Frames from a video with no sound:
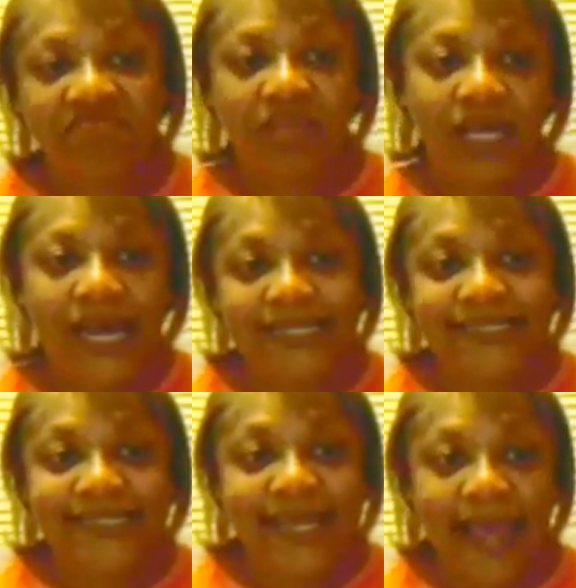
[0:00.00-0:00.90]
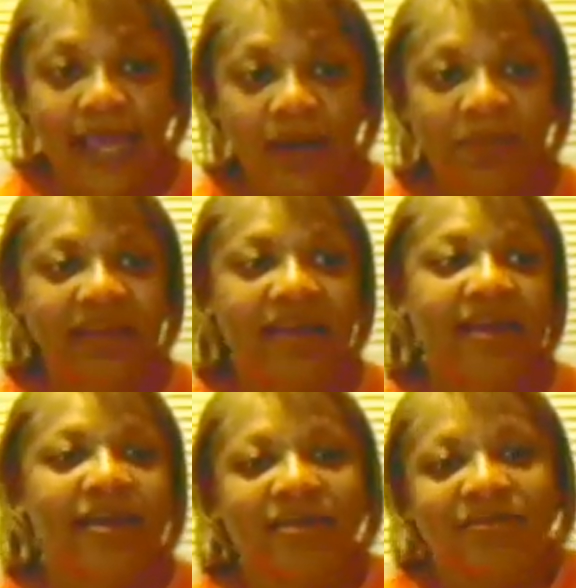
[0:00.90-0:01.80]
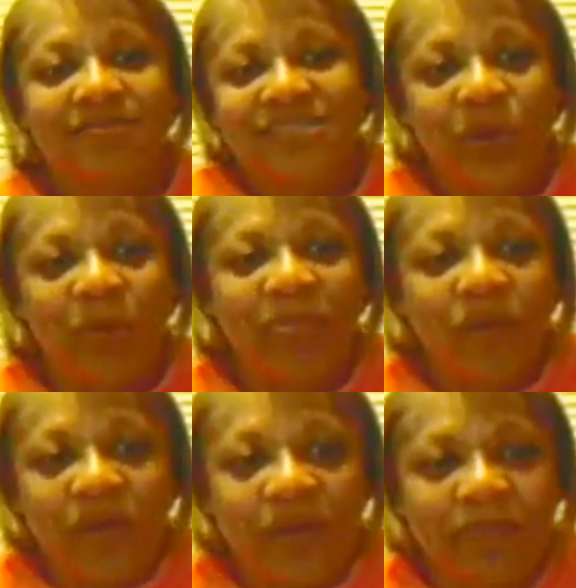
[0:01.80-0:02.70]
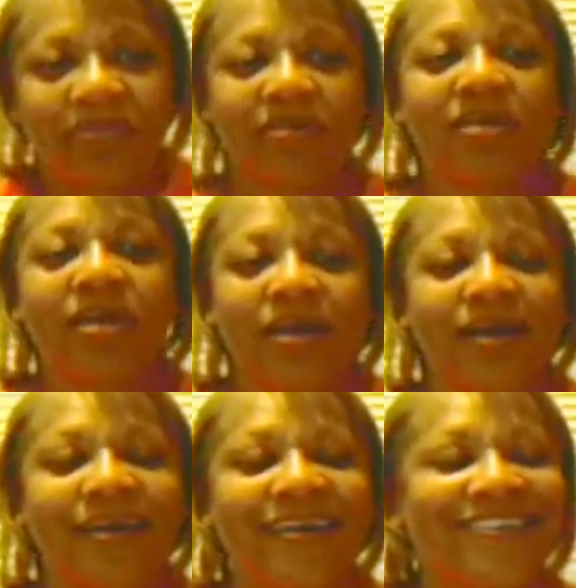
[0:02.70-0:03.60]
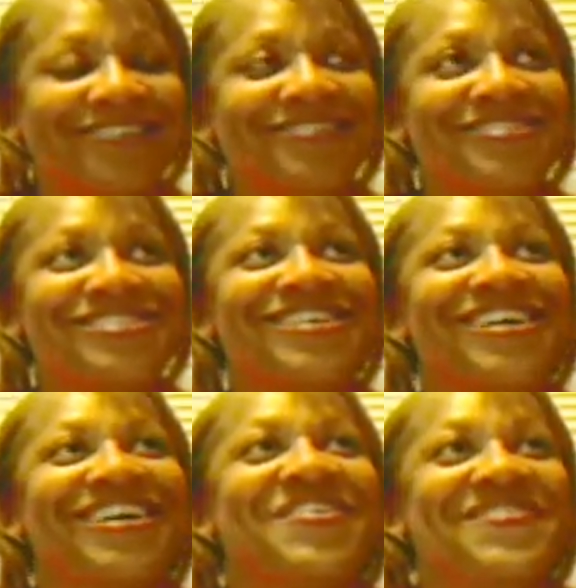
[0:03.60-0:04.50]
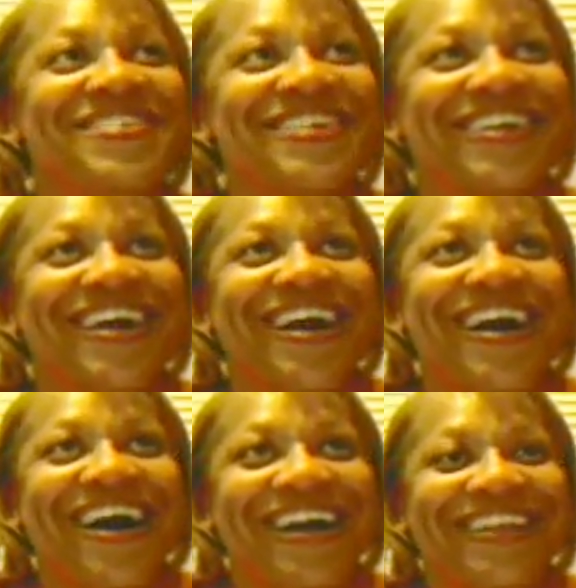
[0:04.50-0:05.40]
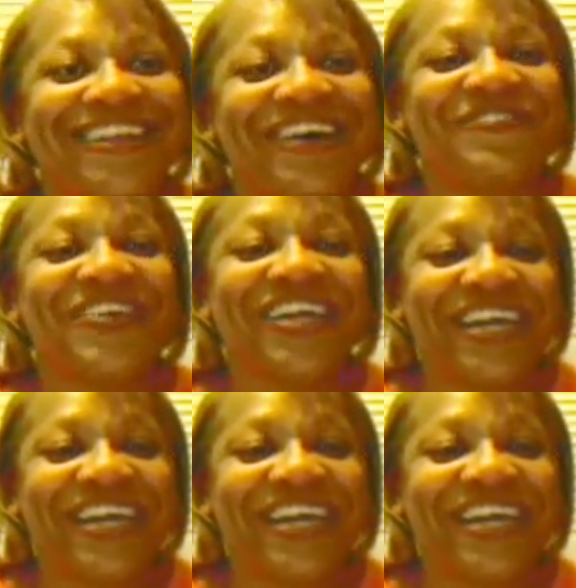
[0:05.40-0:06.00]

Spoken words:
I didn't see that coming. It was no big whoop. It was like, oh my god, I felt